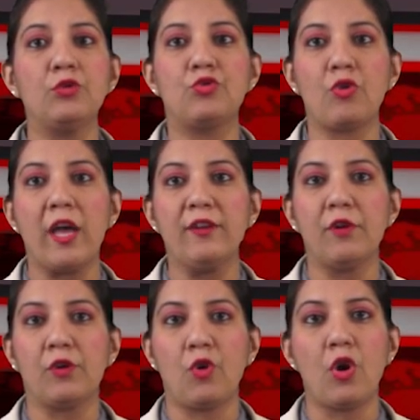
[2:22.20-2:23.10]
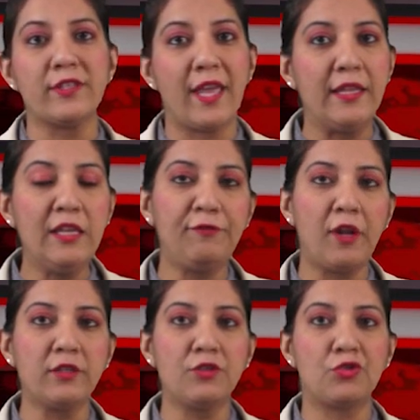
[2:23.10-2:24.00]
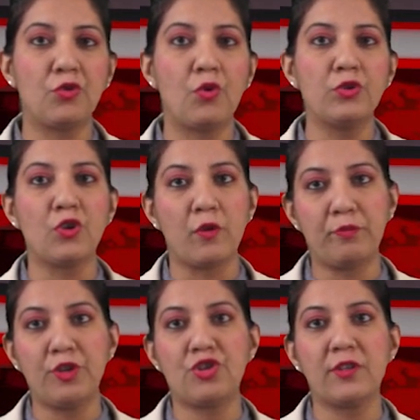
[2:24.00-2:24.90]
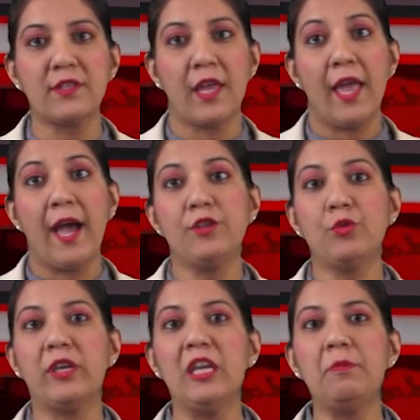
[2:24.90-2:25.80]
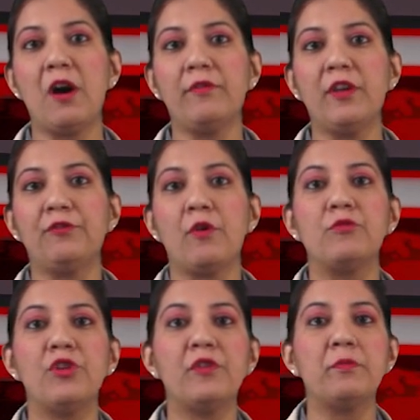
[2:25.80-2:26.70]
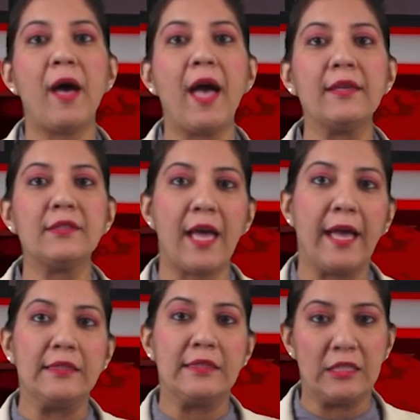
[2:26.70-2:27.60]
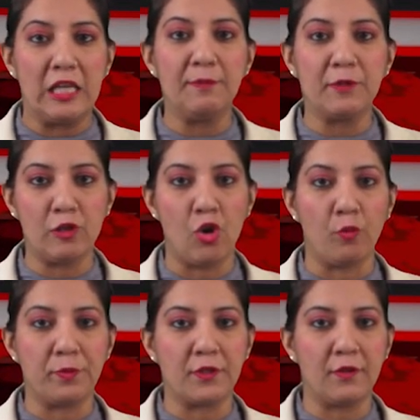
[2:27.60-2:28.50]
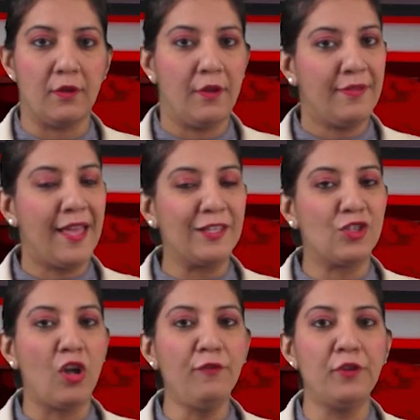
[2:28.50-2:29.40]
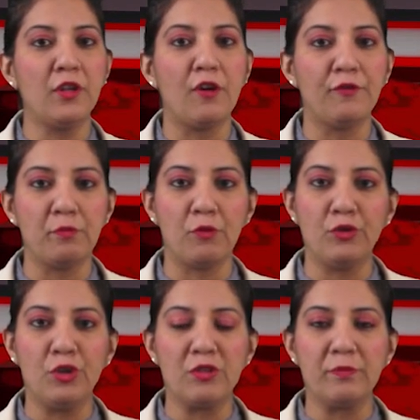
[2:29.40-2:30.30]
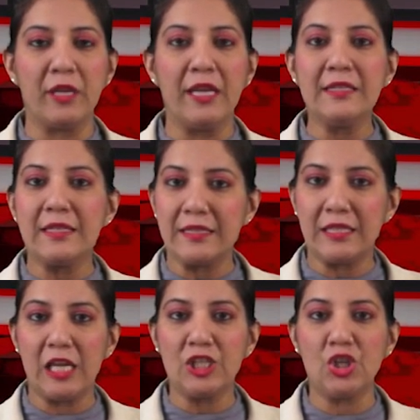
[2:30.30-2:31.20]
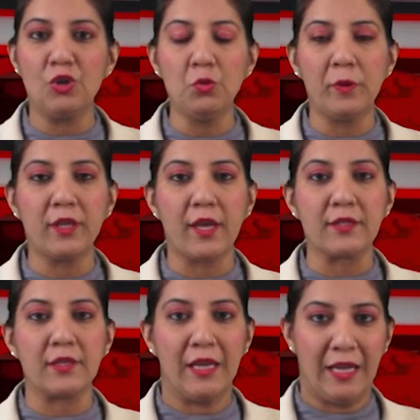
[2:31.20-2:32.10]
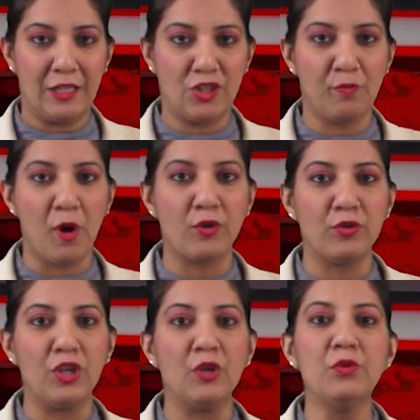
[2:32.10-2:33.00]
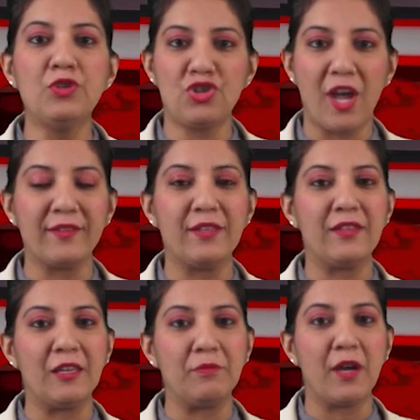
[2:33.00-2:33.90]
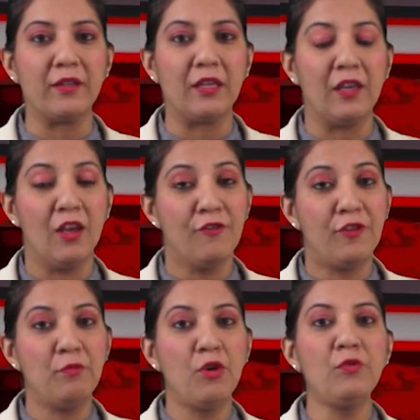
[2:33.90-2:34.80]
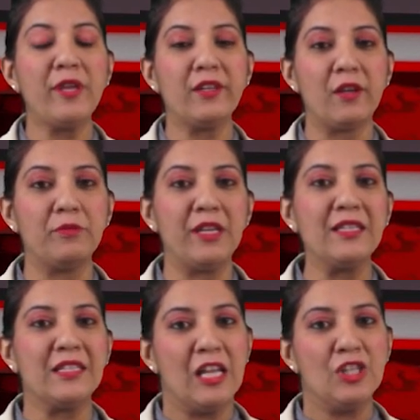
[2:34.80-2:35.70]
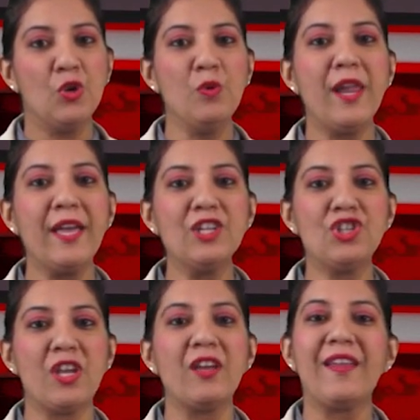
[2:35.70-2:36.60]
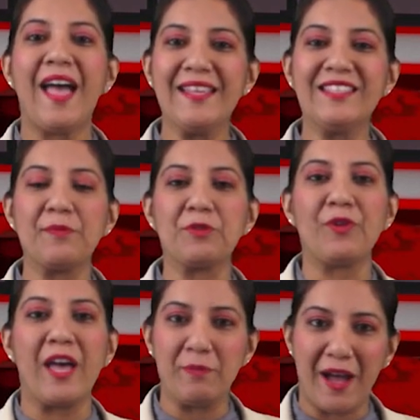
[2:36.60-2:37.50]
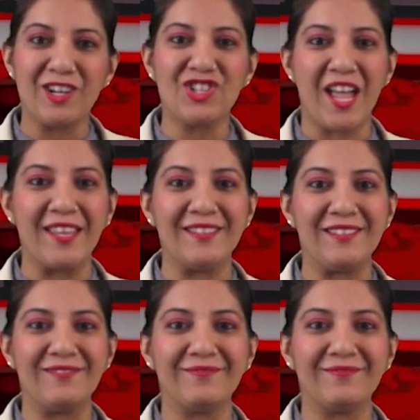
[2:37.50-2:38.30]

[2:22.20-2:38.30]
or drive across any flooded roads or bridges and to keep away from riverbanks and steep slopes. That's all for now. For more news updates, stay tuned with us. It's Tomorrow News, Shani Nebnani. For more weather updates, do like, share and subscribe our channel.